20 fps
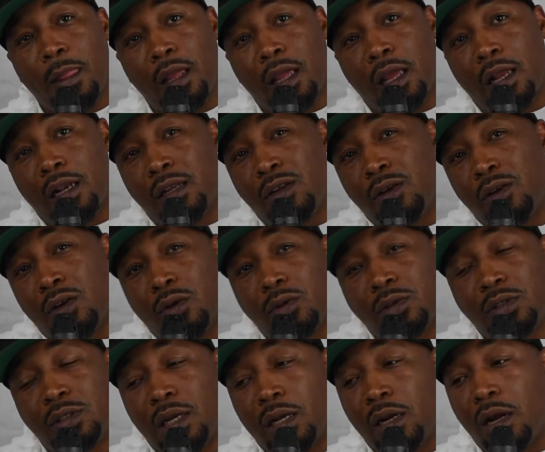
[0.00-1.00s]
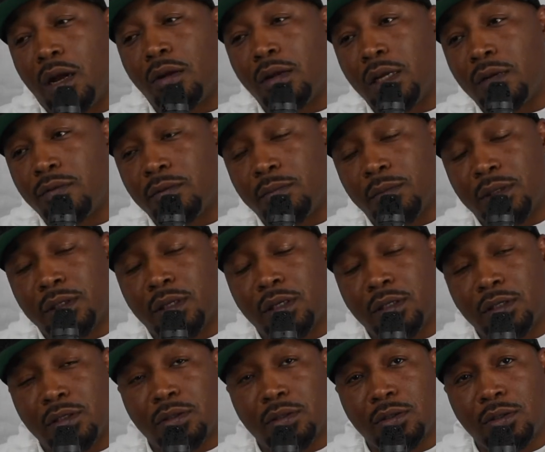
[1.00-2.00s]
and it's not all of them, but
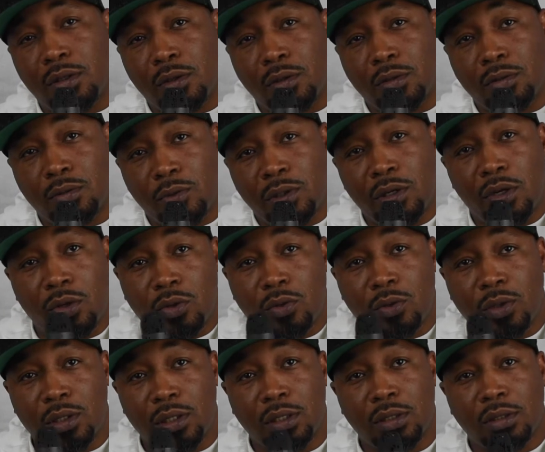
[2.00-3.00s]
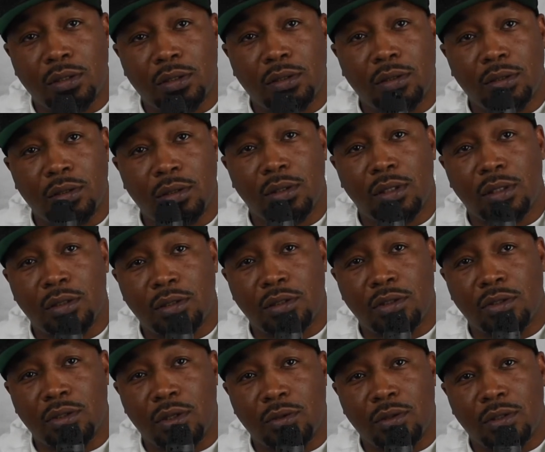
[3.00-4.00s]
there's we know who it is. It's a
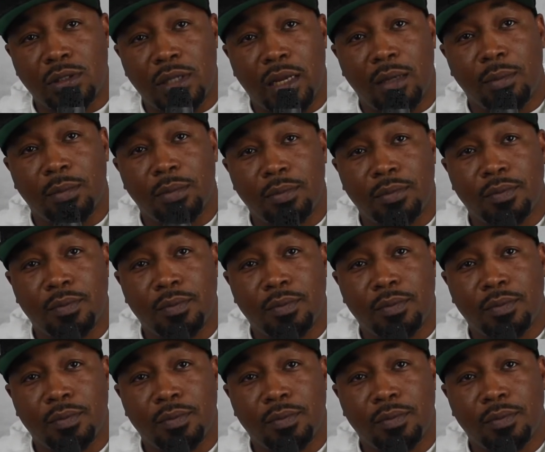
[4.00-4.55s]
certain type.